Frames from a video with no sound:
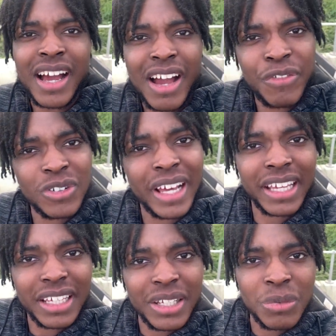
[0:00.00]
I feel
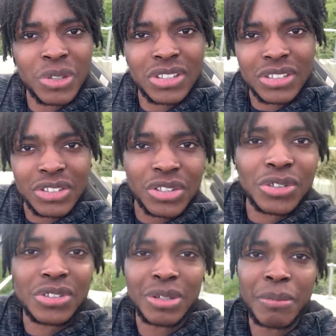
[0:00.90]
like it wasn't
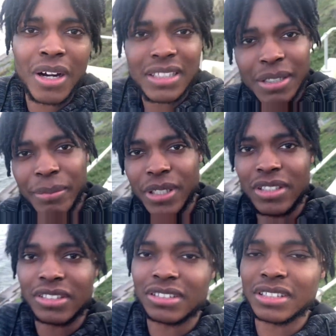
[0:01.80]
too demanding
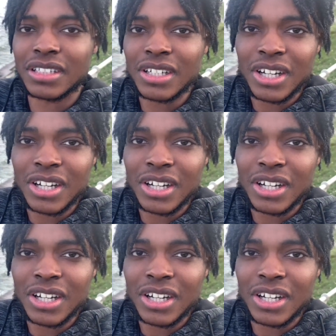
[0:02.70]
because